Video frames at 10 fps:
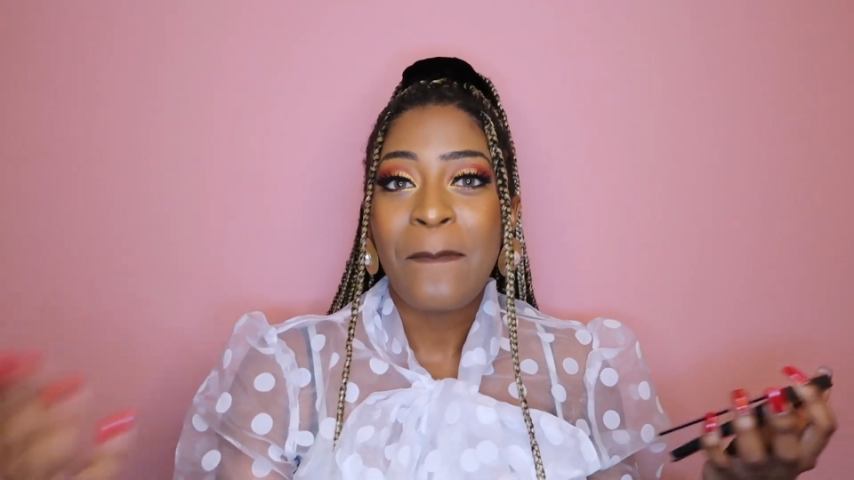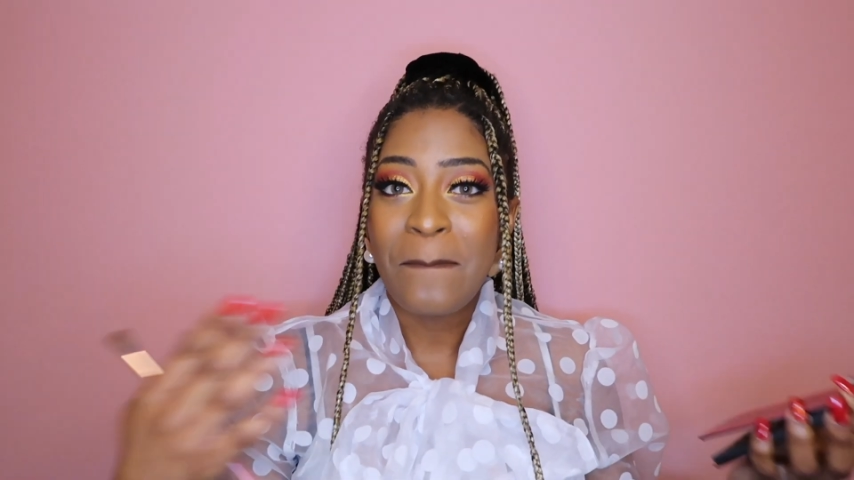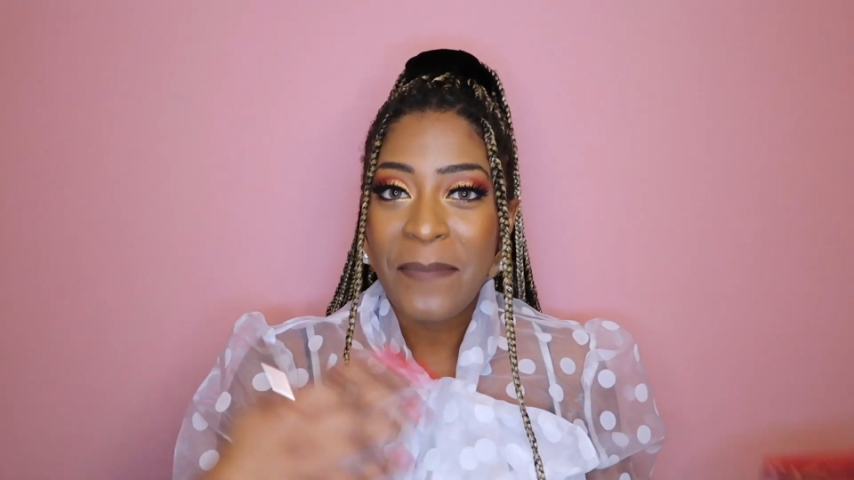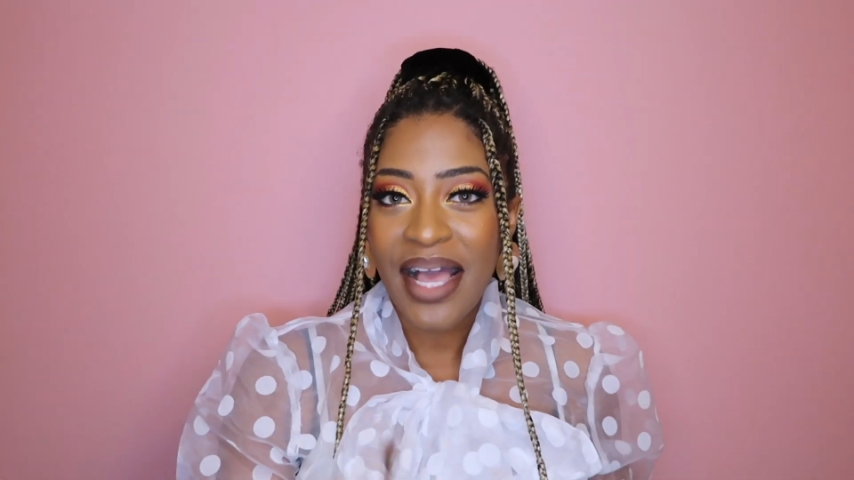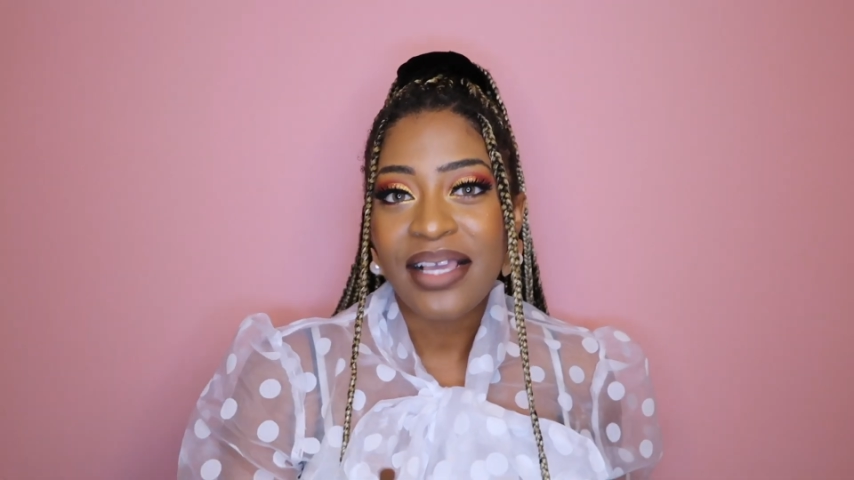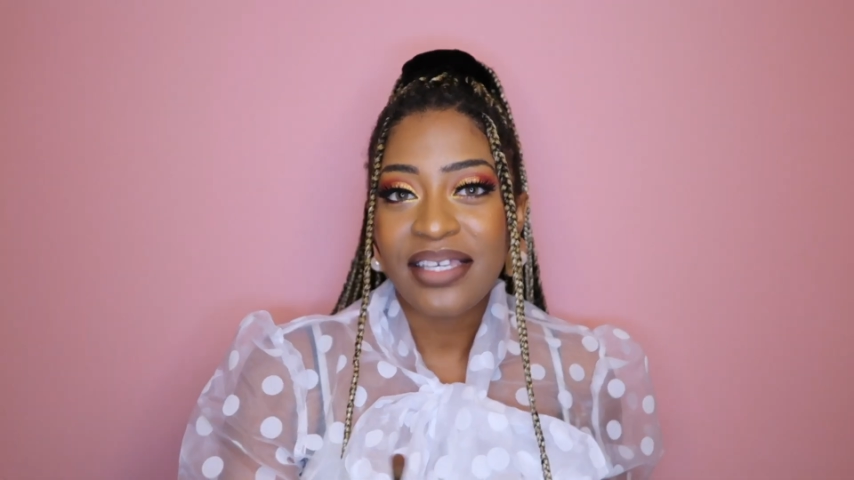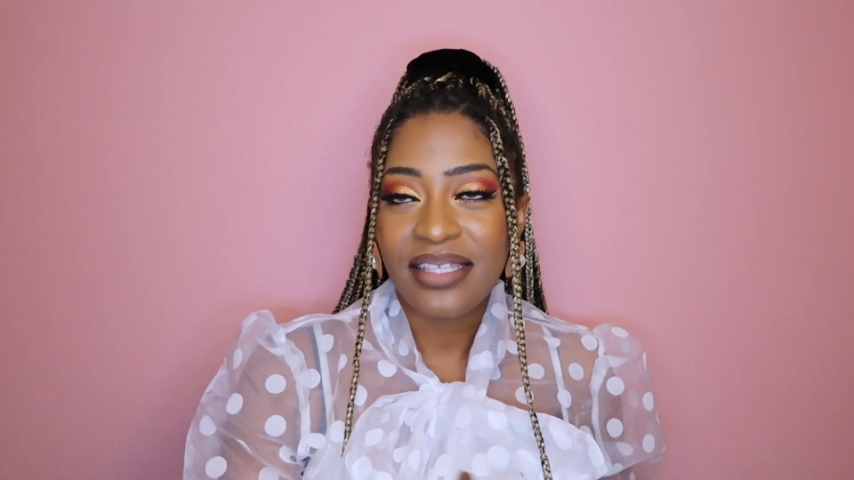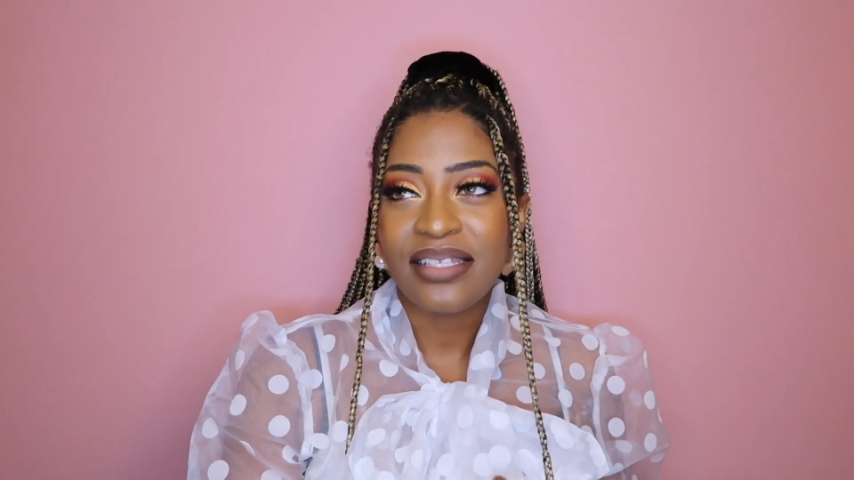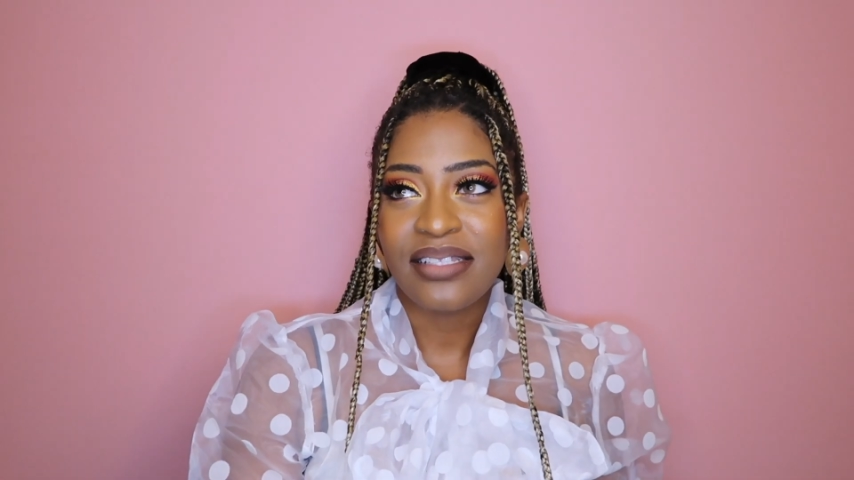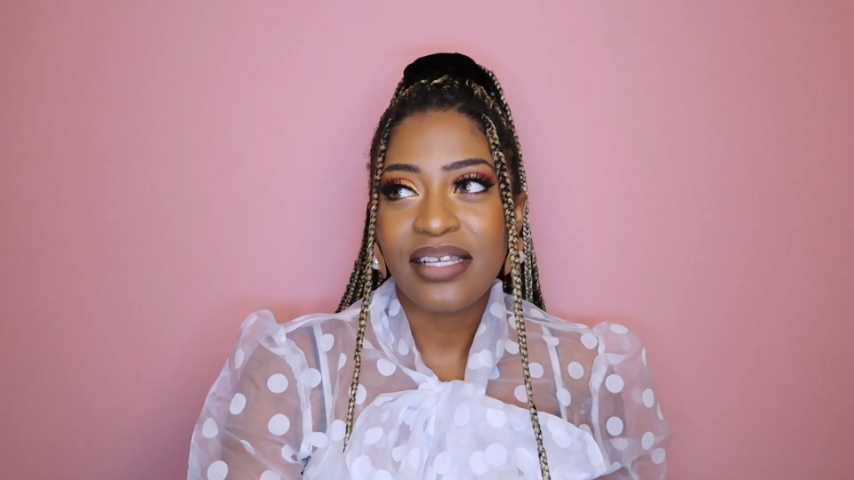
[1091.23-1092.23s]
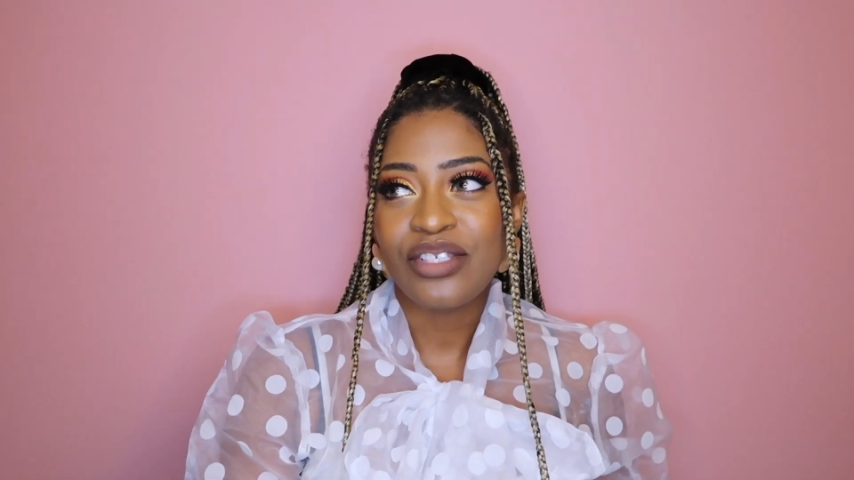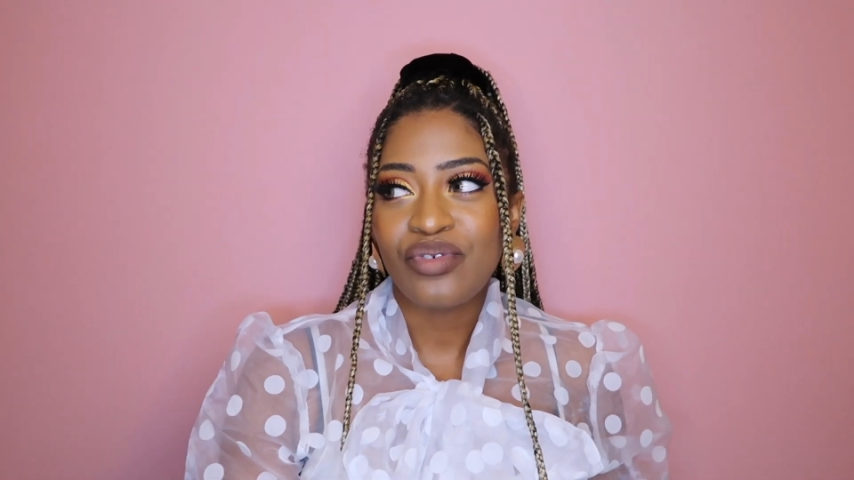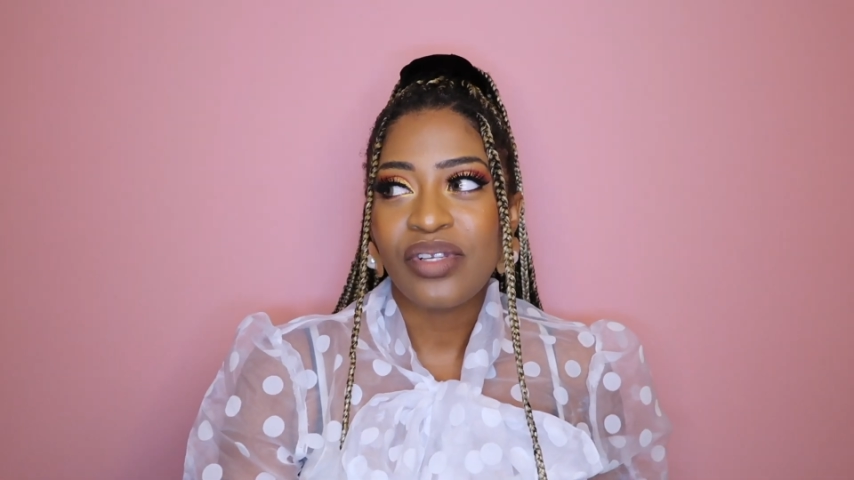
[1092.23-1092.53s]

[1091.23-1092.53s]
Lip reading: back in the days,